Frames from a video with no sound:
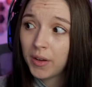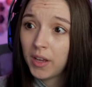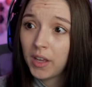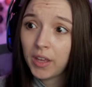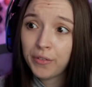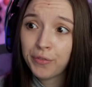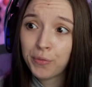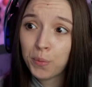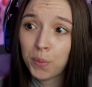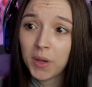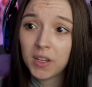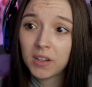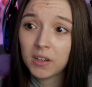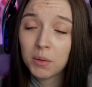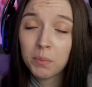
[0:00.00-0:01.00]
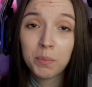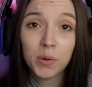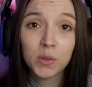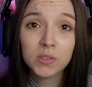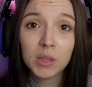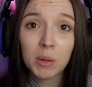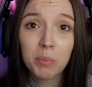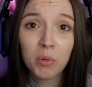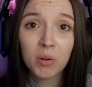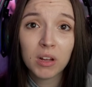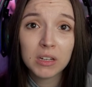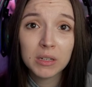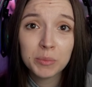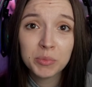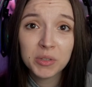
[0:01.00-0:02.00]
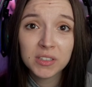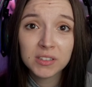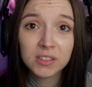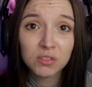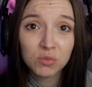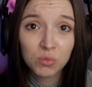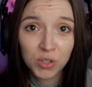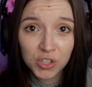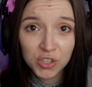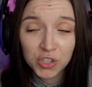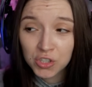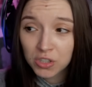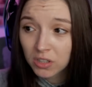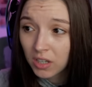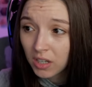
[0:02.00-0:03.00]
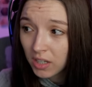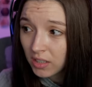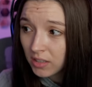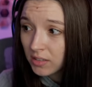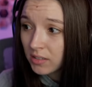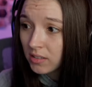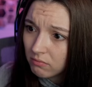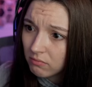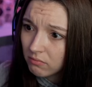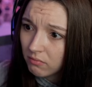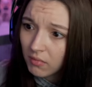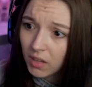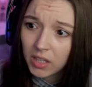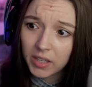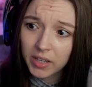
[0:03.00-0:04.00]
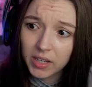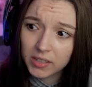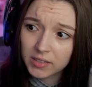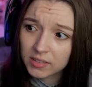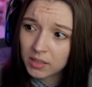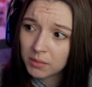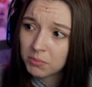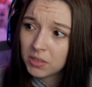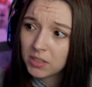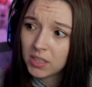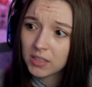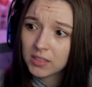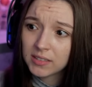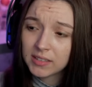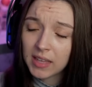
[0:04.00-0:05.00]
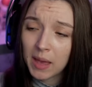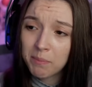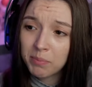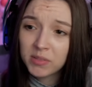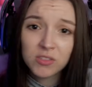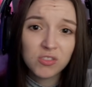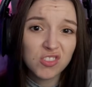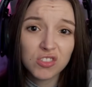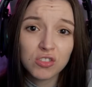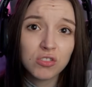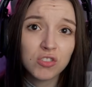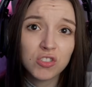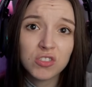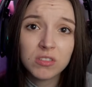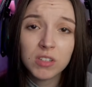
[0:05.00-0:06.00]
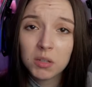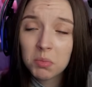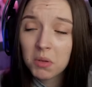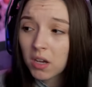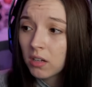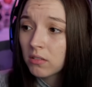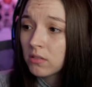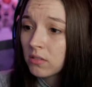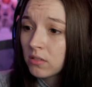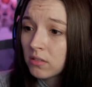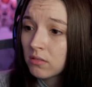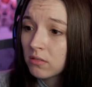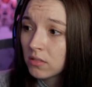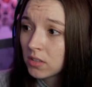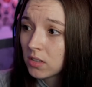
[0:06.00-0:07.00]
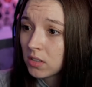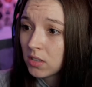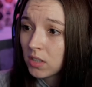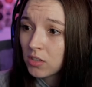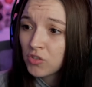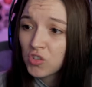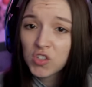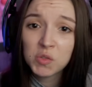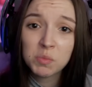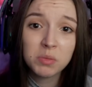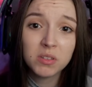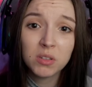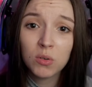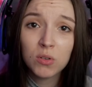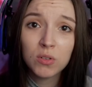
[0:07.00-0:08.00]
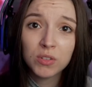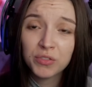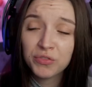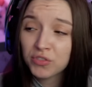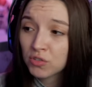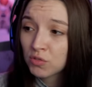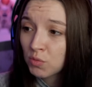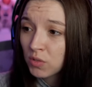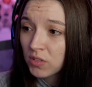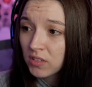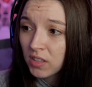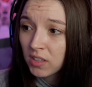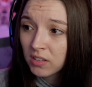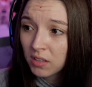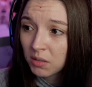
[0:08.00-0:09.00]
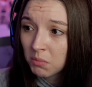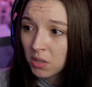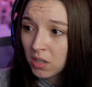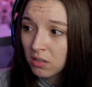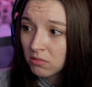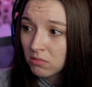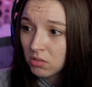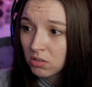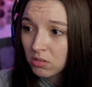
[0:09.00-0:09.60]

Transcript: If we are in a post-apocalyptic situation, guys, yeah, something like this happens, just just take me out, you know. Just be the the first ones that take me out.